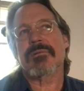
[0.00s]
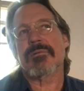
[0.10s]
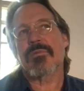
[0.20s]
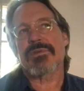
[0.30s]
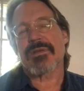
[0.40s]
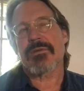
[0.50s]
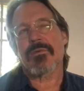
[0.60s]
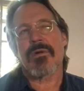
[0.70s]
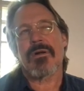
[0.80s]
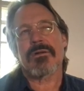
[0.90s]
was I
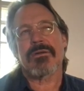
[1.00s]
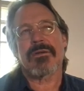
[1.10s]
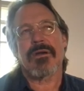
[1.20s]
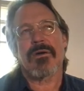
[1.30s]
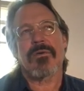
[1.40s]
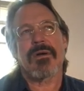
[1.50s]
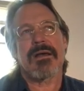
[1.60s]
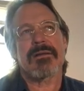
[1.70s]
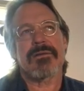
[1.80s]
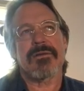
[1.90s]
wrong? No,
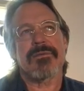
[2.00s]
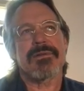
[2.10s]
I don't know.